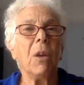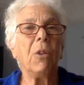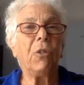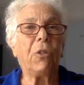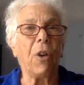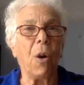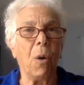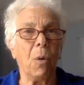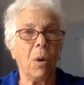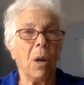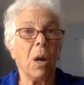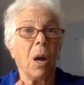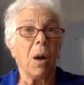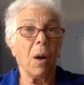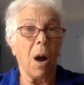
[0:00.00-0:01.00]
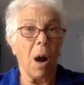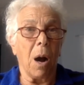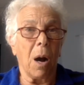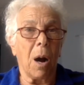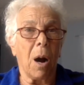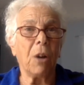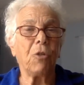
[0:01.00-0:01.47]
So,
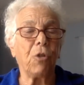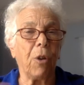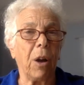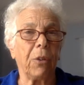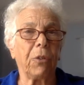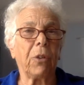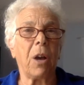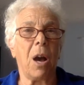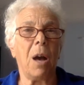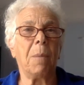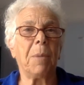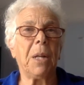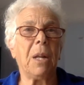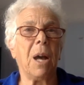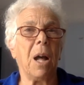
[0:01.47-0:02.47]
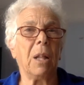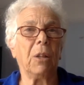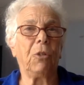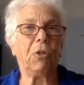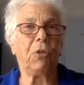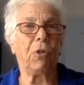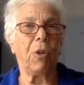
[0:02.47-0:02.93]
our trust, Common
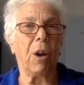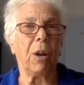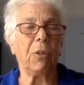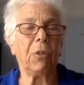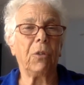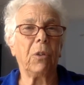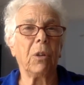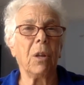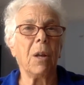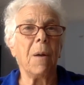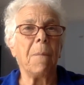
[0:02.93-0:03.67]
Knowledge Trust,